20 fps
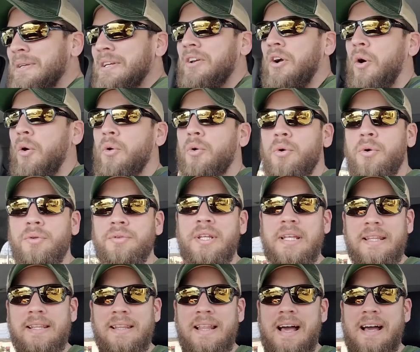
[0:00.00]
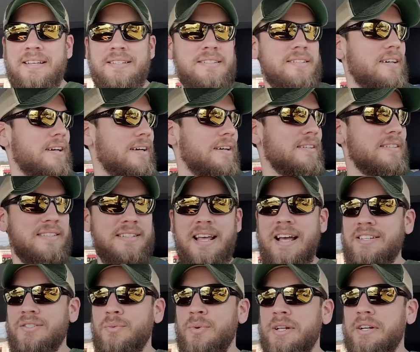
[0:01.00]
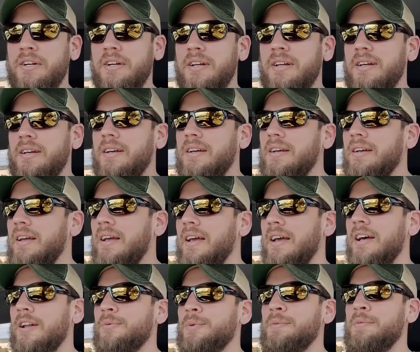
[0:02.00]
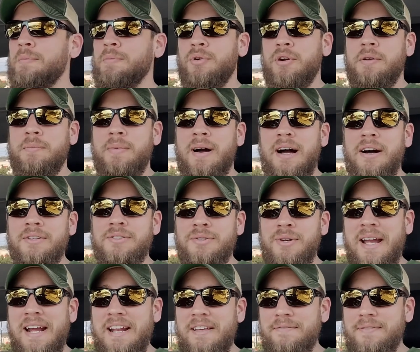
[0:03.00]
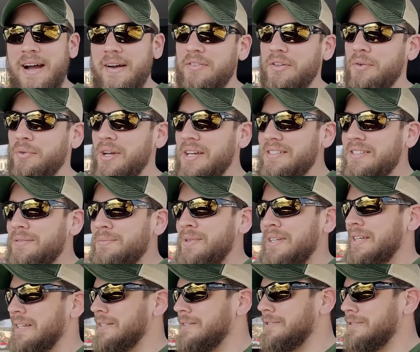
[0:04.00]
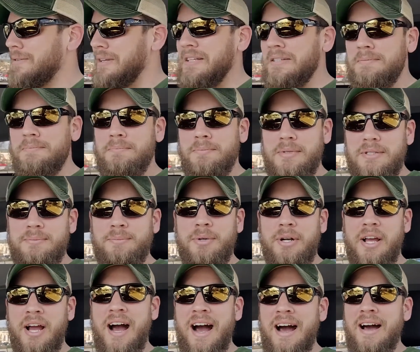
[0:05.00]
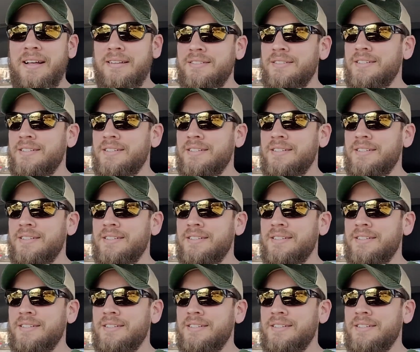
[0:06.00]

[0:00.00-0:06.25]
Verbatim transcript: been cold the last uh, this last winter, and we've been pretty mild. So 85 degrees to me is, it's is pretty hot.